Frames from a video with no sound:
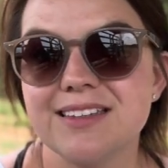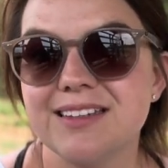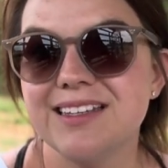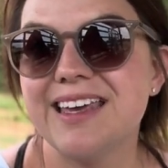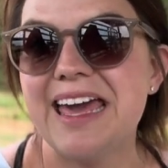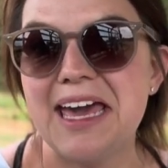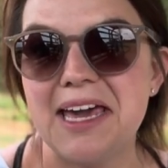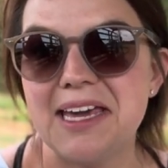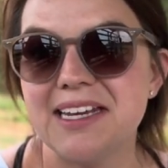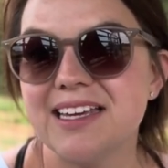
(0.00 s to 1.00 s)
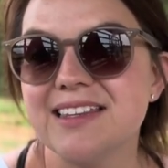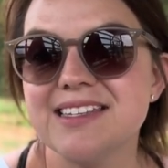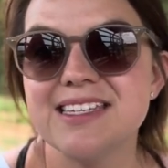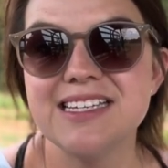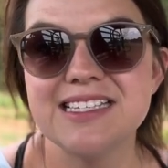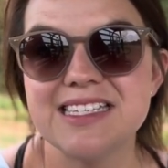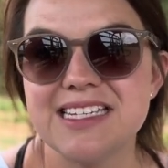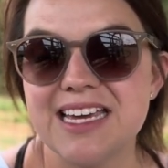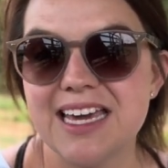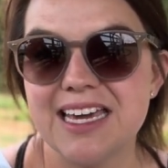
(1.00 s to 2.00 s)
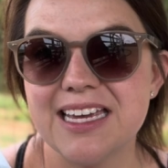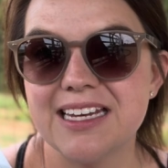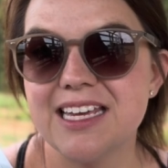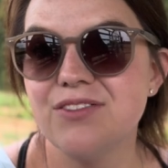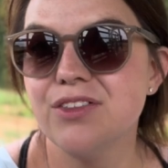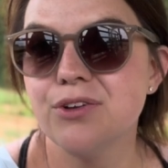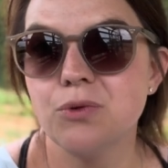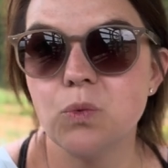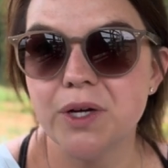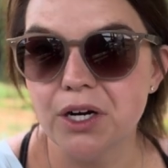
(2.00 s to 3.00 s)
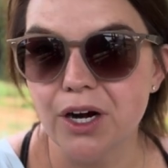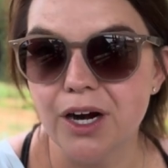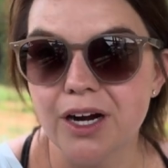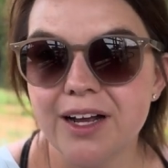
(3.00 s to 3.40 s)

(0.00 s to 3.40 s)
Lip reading: decayed and the seeds stayed even through winter.